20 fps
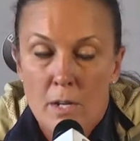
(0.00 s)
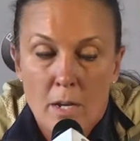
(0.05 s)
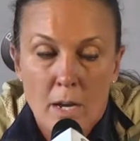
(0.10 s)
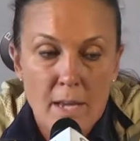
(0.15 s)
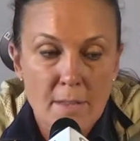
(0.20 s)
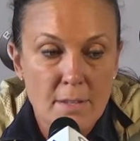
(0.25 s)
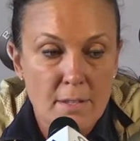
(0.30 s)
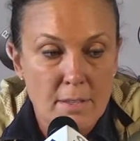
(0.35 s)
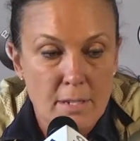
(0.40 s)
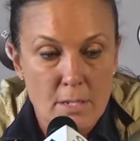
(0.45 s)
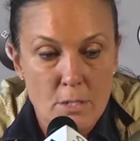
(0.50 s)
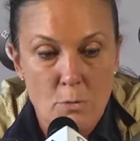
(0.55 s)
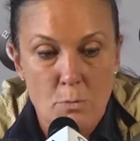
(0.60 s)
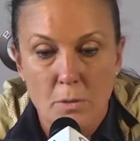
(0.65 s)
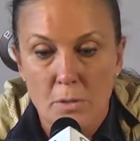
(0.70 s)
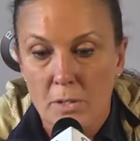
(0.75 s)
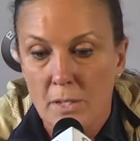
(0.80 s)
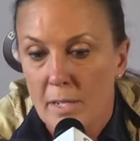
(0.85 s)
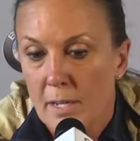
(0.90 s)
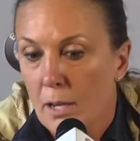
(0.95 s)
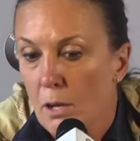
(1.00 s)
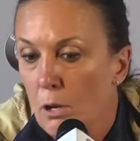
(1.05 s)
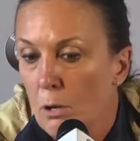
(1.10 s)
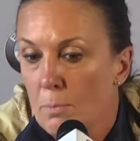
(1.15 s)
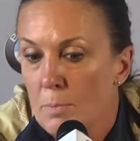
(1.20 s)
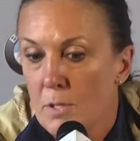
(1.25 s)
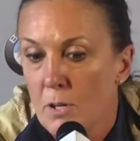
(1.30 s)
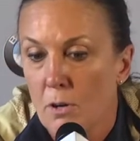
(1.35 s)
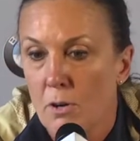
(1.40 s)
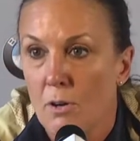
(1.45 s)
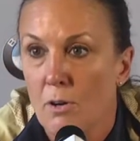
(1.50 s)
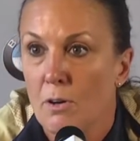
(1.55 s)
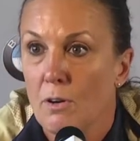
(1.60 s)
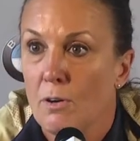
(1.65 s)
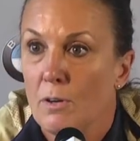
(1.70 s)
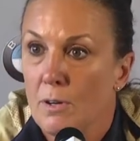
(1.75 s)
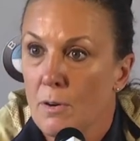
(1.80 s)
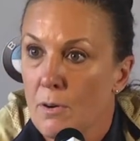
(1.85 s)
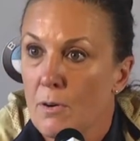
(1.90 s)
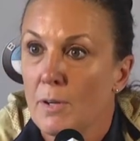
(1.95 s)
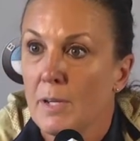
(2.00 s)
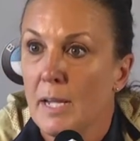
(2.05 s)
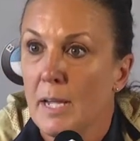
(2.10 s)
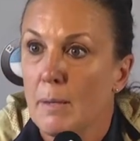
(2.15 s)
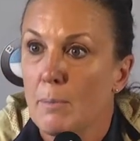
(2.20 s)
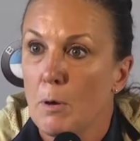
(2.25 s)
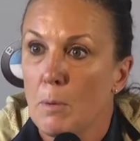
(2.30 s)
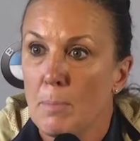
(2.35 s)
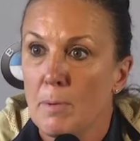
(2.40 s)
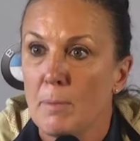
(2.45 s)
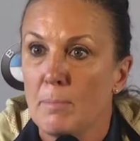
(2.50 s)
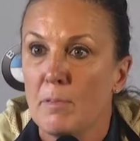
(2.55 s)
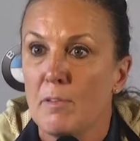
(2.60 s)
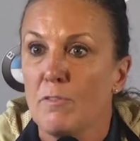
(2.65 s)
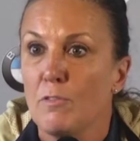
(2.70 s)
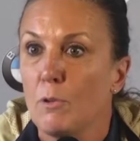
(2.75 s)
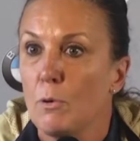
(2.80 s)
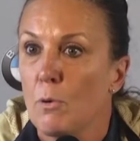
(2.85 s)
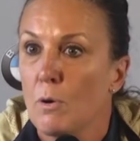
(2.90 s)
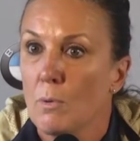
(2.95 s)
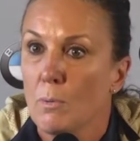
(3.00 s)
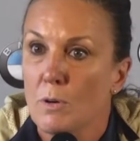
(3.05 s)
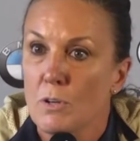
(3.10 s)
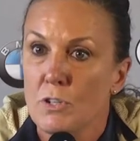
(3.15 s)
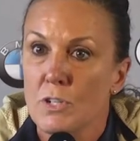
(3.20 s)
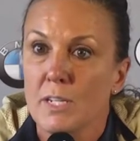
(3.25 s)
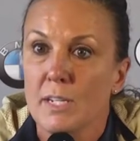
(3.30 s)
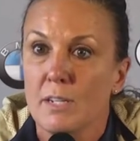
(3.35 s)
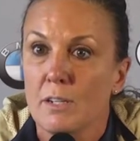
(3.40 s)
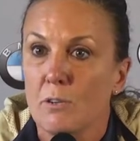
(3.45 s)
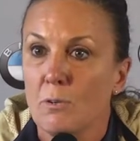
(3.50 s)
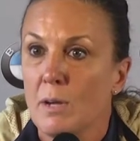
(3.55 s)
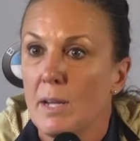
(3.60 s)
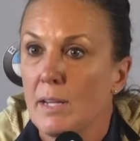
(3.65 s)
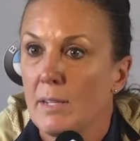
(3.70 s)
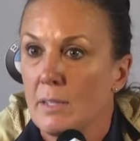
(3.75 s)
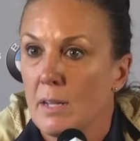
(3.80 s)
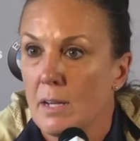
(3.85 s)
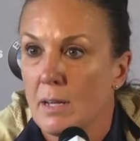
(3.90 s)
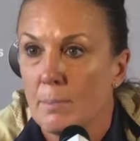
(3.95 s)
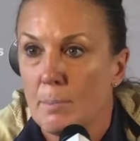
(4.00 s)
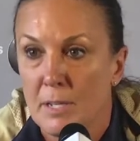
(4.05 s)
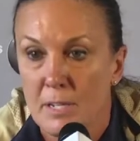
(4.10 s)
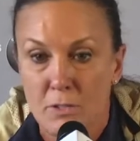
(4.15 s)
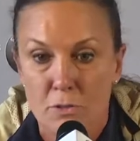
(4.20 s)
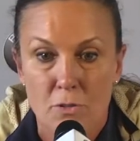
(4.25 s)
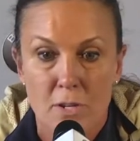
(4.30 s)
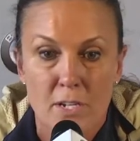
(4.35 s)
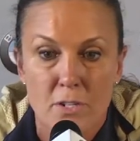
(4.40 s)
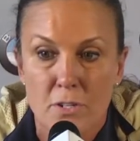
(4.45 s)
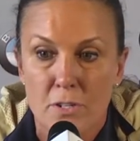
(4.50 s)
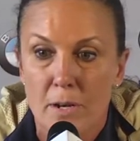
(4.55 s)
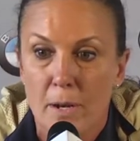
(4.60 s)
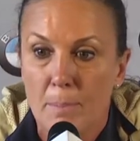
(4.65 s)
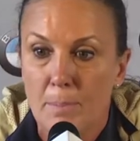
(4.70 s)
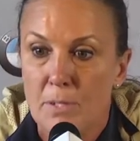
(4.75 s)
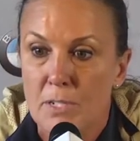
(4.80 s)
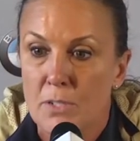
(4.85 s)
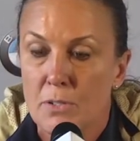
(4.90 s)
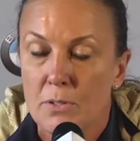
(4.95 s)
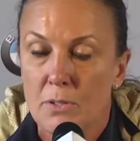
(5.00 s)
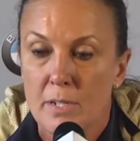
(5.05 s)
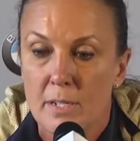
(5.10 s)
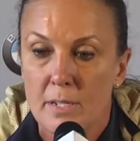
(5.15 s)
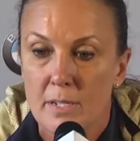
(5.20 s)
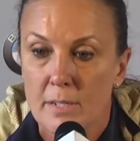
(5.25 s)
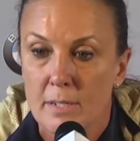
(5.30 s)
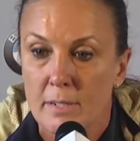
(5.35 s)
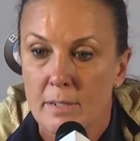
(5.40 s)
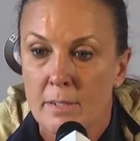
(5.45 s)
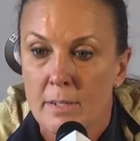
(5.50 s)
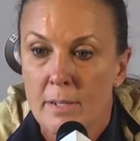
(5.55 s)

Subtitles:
I think that's really helped her game open up the floor where she can create penetration opportunities